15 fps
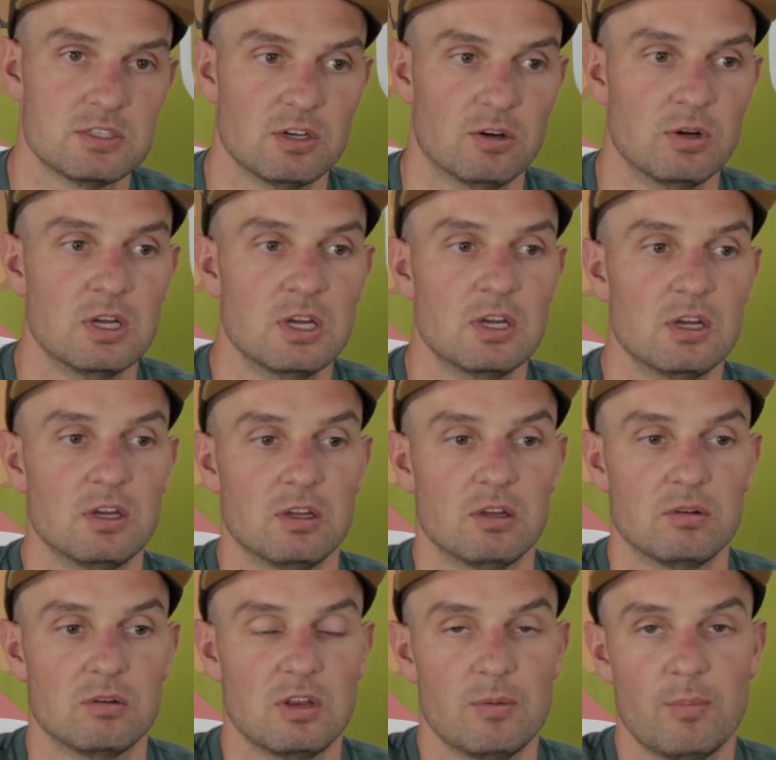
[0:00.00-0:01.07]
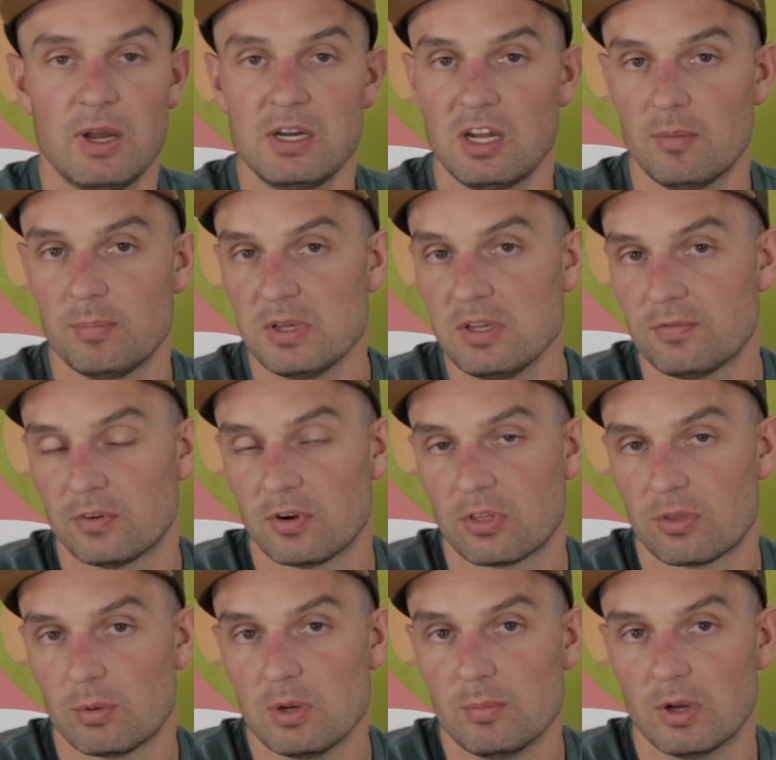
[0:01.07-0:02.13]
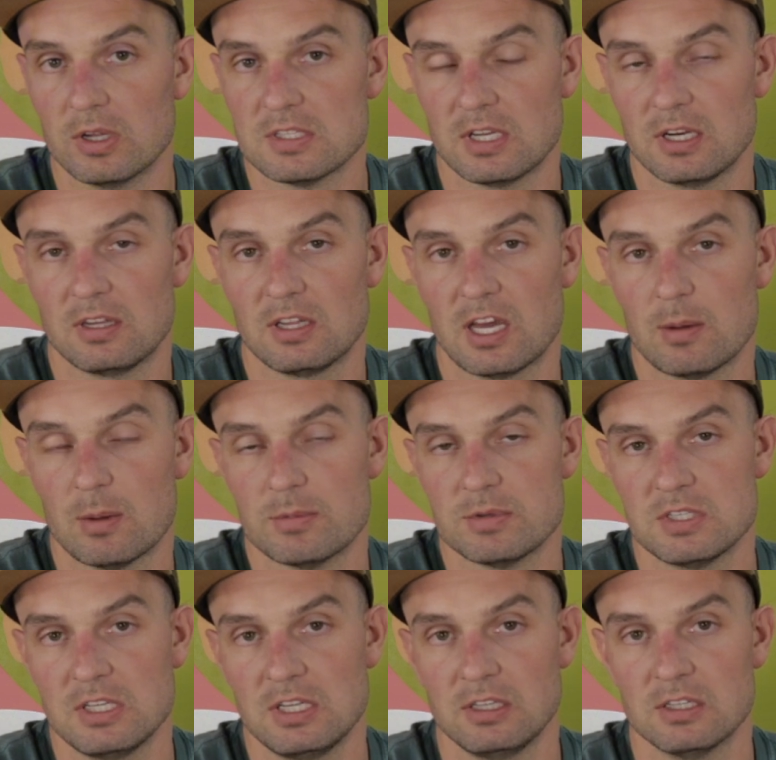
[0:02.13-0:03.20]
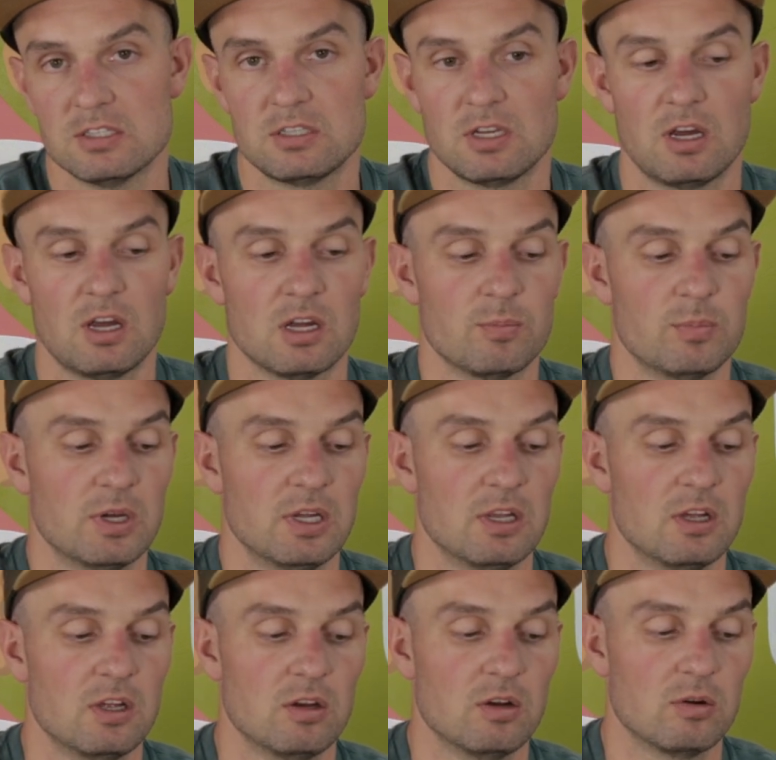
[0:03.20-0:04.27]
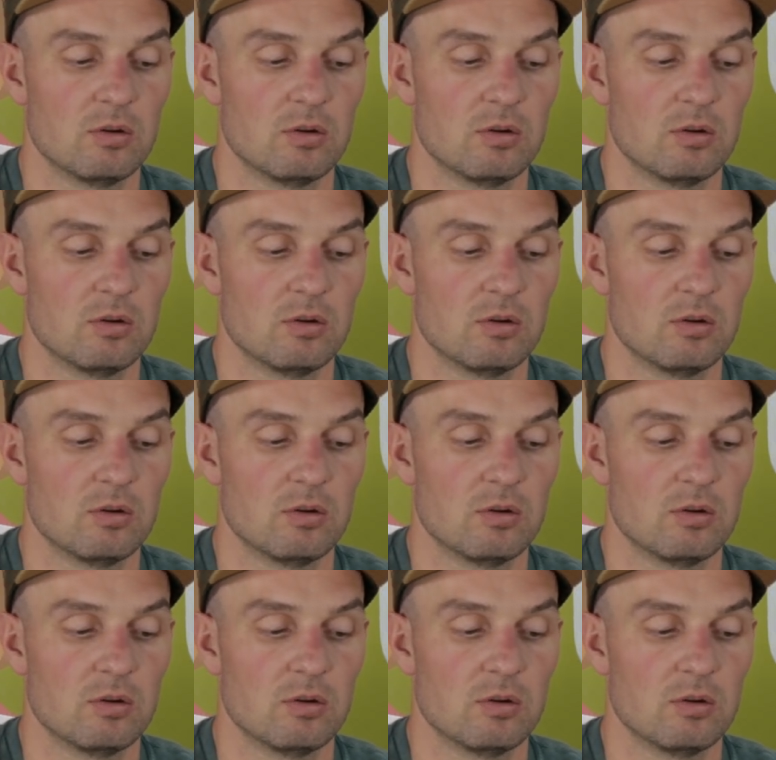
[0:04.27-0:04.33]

So it might not be for 3 months at a time I'm seeing this dog, but